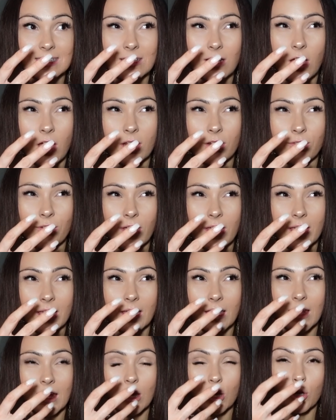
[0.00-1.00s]
kind of like
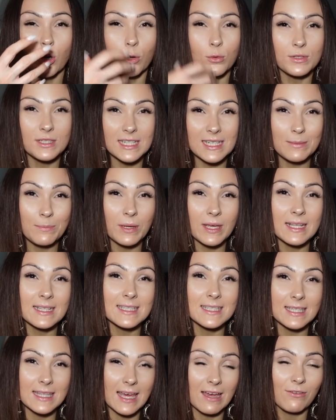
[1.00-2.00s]
go deep
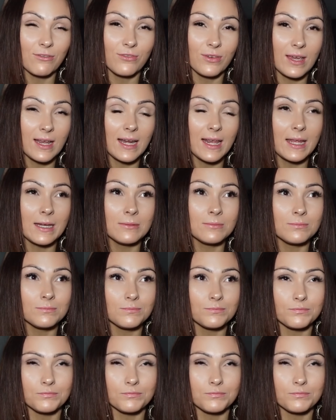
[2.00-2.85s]
into that feeling